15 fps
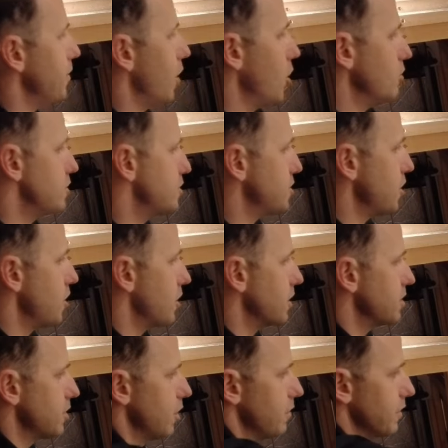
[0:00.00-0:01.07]
those
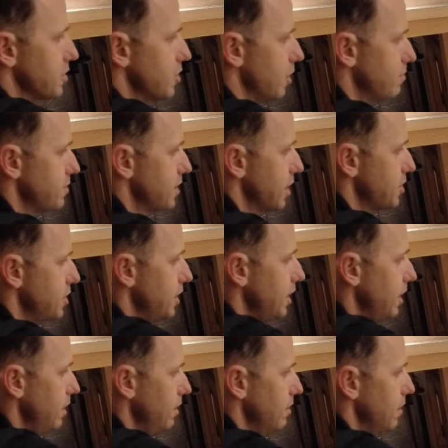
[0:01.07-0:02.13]
circuits on the top section
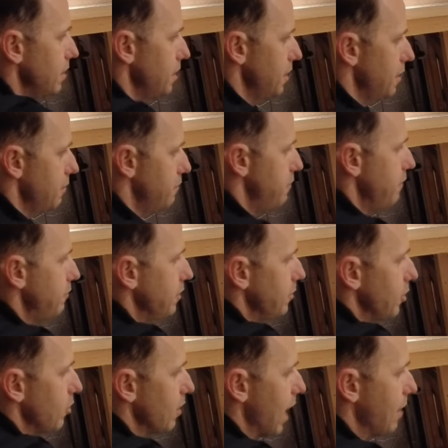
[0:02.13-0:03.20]
here. 50
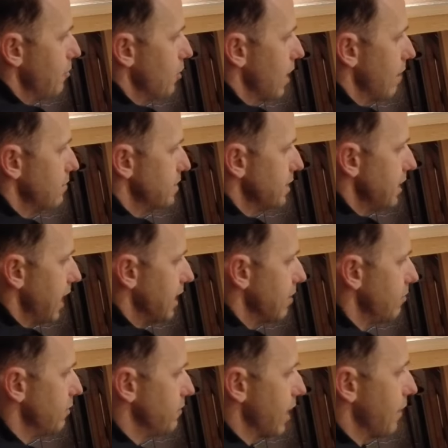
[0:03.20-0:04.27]
mil cable comes in and then
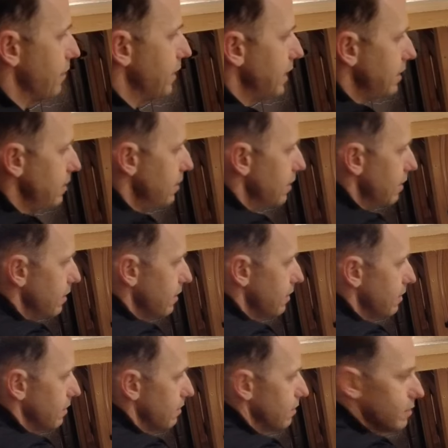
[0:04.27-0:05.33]
we've done the
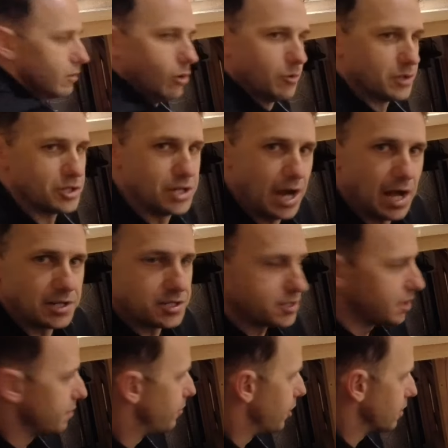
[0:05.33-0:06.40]
all the charges
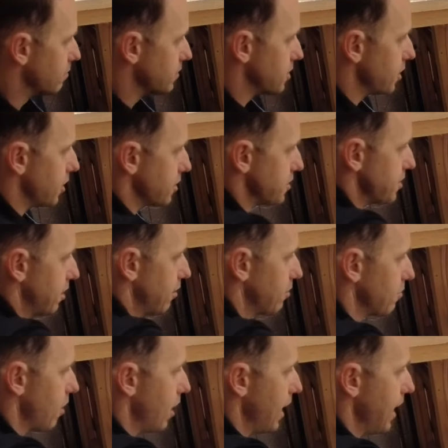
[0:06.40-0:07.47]
on the bottom. So you've got solar
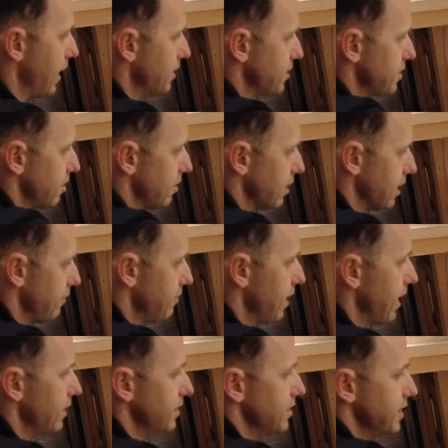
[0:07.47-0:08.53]
right hand, solar left
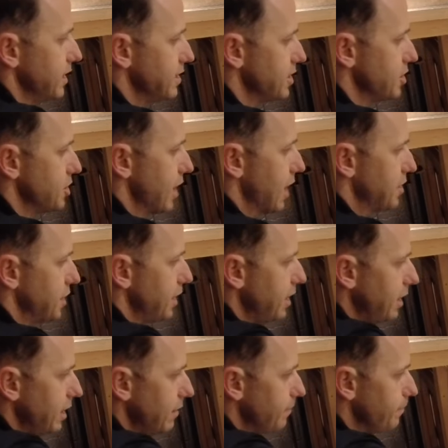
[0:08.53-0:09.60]
hand, and DC charger
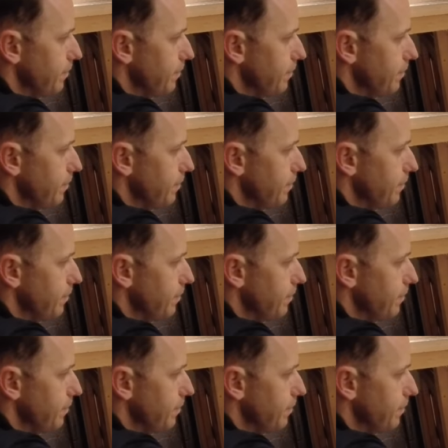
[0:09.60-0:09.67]
here.